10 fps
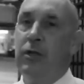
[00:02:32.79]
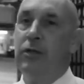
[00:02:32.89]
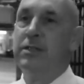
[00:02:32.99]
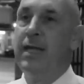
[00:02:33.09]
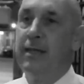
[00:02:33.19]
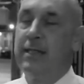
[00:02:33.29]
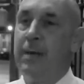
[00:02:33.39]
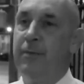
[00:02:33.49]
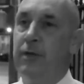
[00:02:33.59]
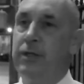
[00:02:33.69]
know, you're singing at the
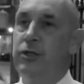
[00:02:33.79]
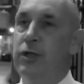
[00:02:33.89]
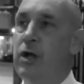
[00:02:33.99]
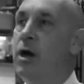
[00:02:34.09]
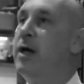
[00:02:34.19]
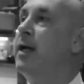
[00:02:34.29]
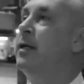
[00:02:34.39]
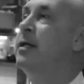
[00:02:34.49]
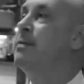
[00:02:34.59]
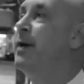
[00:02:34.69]
top of your lungs in your car,
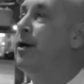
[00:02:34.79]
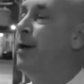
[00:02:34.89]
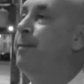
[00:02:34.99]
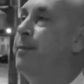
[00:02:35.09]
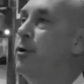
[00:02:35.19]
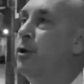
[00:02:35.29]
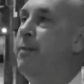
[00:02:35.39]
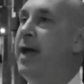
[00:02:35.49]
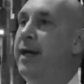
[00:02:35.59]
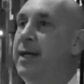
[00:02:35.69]
it doesn't matter how good
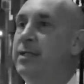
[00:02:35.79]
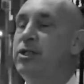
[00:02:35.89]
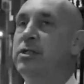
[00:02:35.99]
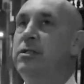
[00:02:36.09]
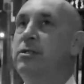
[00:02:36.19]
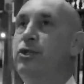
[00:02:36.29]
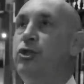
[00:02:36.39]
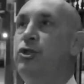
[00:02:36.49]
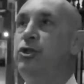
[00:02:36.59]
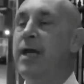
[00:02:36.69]
or bad it is, just
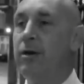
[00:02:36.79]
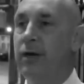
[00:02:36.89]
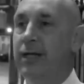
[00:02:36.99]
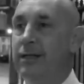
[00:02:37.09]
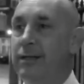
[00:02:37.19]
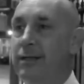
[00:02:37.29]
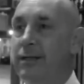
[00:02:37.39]
share it.